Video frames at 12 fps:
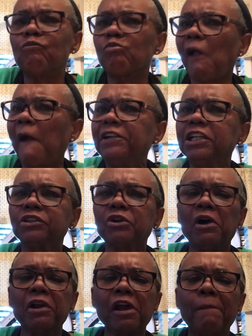I get
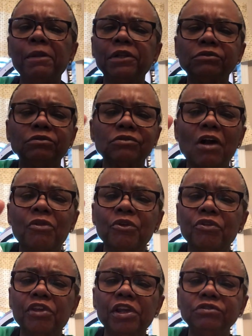caught up in other
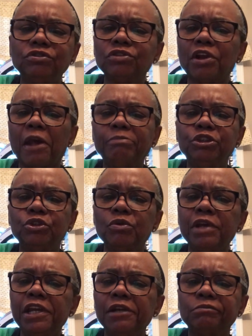things that I'm
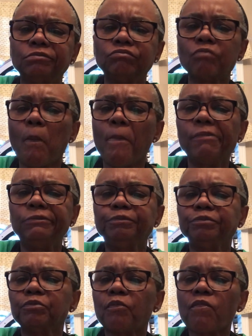doing,
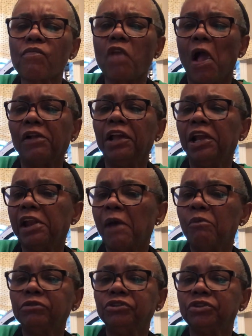and I
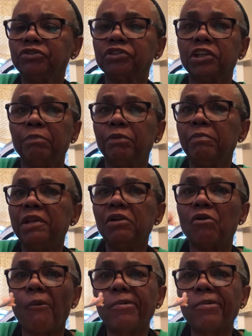will just skip a meal